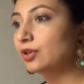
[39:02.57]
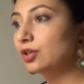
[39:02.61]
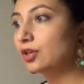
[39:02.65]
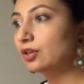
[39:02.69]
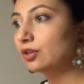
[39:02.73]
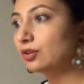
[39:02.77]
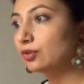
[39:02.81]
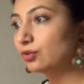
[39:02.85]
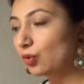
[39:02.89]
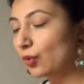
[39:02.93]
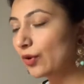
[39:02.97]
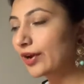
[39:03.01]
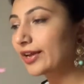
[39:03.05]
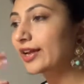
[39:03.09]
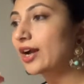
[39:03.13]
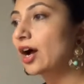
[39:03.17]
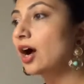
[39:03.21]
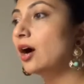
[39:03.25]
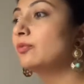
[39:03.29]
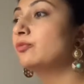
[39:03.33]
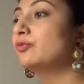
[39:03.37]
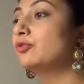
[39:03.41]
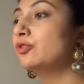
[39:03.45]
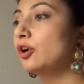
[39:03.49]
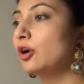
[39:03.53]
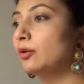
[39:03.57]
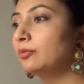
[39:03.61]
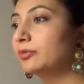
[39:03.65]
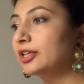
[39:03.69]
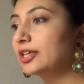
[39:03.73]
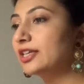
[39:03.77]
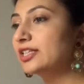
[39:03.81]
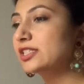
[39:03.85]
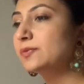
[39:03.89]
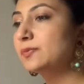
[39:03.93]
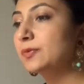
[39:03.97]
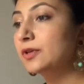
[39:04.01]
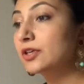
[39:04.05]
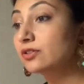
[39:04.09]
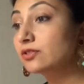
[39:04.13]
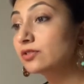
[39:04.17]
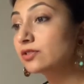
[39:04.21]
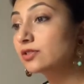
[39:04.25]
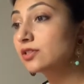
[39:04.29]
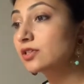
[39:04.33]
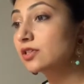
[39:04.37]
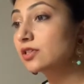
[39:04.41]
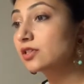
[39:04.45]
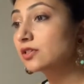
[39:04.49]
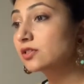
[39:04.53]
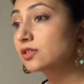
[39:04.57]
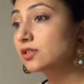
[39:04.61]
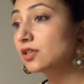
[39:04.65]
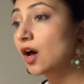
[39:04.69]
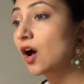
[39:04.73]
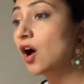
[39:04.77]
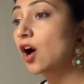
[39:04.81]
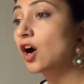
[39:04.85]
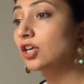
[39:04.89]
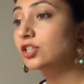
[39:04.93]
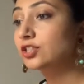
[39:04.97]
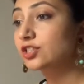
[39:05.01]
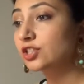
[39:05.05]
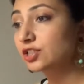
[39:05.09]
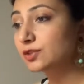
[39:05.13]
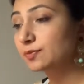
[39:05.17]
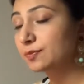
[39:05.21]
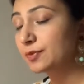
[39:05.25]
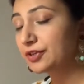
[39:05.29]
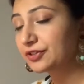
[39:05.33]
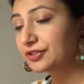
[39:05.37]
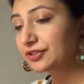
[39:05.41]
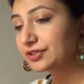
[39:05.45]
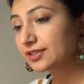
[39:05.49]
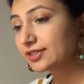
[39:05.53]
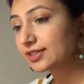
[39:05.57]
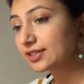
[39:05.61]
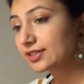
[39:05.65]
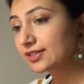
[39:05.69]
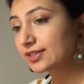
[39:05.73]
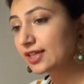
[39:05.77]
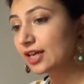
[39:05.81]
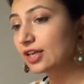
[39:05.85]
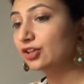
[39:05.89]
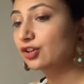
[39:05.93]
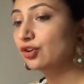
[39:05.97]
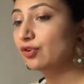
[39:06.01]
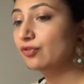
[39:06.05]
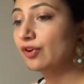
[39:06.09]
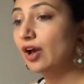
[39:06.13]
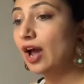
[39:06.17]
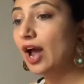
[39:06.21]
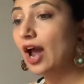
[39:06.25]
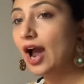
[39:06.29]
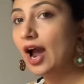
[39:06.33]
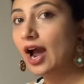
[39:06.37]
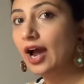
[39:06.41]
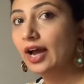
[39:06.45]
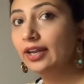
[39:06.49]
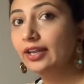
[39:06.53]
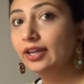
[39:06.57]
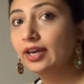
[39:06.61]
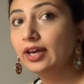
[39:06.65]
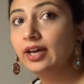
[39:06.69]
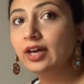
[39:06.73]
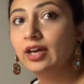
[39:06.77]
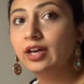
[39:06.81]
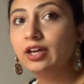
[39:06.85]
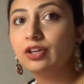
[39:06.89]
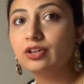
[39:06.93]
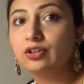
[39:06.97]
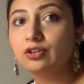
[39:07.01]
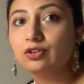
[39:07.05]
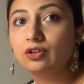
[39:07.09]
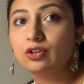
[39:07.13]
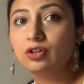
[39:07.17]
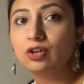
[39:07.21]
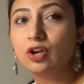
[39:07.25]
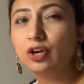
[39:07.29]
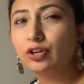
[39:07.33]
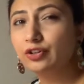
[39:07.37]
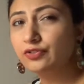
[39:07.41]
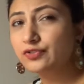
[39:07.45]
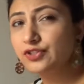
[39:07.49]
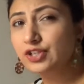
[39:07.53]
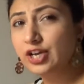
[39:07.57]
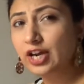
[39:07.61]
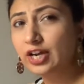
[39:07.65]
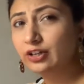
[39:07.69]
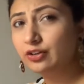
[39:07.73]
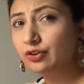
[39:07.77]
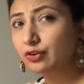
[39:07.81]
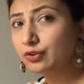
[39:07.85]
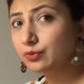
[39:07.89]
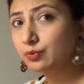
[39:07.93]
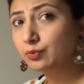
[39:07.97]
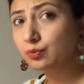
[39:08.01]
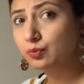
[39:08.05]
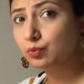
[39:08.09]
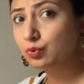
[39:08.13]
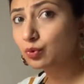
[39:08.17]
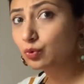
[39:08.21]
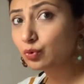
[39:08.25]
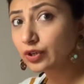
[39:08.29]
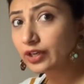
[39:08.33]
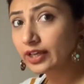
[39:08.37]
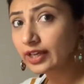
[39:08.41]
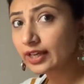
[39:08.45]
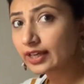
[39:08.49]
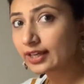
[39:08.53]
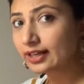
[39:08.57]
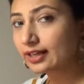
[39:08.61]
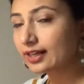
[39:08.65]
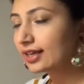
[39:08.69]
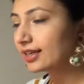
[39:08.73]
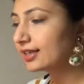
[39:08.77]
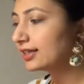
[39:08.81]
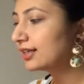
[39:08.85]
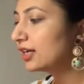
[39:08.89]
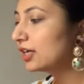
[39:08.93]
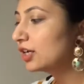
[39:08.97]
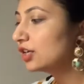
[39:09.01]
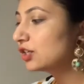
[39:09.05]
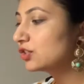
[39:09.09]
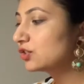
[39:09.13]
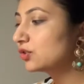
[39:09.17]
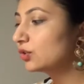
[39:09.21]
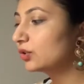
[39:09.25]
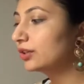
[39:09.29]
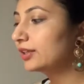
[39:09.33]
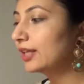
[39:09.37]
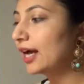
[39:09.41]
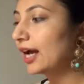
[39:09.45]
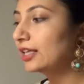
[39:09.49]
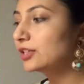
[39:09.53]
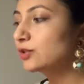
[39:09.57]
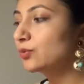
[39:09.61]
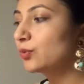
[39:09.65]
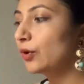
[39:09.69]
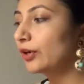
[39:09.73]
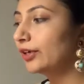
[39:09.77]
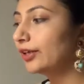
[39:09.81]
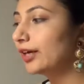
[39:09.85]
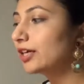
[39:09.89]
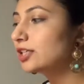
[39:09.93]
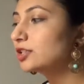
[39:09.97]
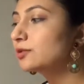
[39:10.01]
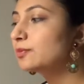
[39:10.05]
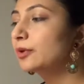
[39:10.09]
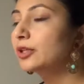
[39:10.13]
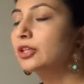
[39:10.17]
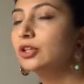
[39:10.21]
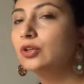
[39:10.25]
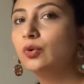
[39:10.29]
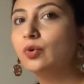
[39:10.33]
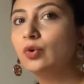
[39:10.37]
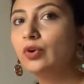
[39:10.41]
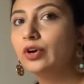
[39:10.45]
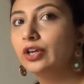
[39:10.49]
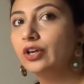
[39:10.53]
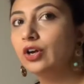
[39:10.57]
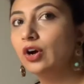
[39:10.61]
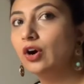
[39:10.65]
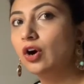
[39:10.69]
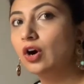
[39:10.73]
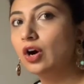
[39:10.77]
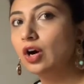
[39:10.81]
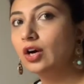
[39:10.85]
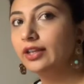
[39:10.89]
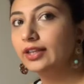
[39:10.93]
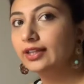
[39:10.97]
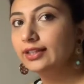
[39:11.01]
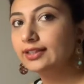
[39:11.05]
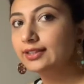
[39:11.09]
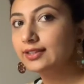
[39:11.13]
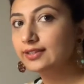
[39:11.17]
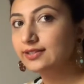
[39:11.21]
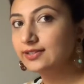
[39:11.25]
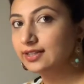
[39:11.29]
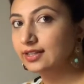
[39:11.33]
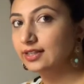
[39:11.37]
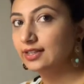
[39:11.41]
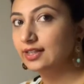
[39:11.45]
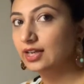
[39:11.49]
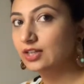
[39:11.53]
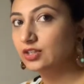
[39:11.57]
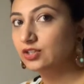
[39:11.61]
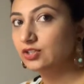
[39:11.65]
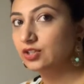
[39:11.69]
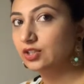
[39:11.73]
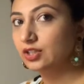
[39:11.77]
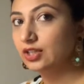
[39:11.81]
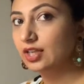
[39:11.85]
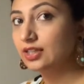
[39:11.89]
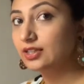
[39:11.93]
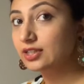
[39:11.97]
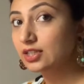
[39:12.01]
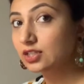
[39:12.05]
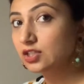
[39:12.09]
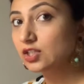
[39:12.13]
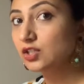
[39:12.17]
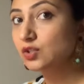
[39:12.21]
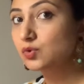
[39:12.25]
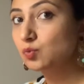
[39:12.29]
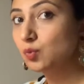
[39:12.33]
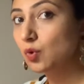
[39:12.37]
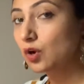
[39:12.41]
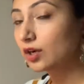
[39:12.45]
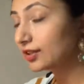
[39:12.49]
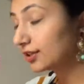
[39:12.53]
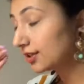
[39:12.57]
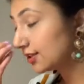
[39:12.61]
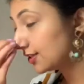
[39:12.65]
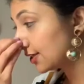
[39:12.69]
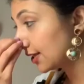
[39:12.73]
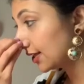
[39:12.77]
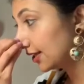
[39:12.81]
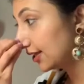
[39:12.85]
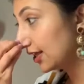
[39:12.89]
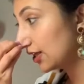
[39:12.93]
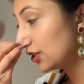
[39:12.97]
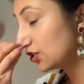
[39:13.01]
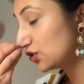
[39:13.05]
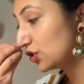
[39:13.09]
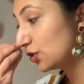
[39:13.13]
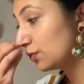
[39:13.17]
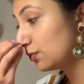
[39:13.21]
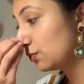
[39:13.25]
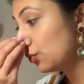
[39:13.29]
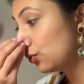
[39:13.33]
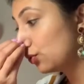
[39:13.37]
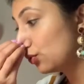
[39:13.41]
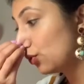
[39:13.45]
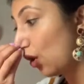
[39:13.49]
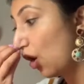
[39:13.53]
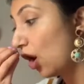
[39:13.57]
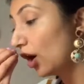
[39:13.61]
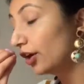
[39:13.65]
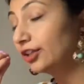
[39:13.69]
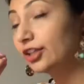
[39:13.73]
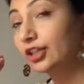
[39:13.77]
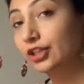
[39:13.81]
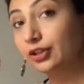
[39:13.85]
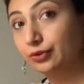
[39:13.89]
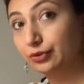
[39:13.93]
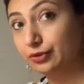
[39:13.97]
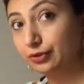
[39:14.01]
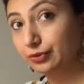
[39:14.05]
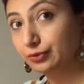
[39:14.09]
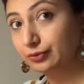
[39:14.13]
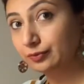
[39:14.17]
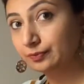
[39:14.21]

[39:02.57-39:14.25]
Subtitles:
growing up from the experiences, harsh experiences that you've had, a lot of childhood wound healing. So that's what has been going on in this connection, and this is what this connection brought you to.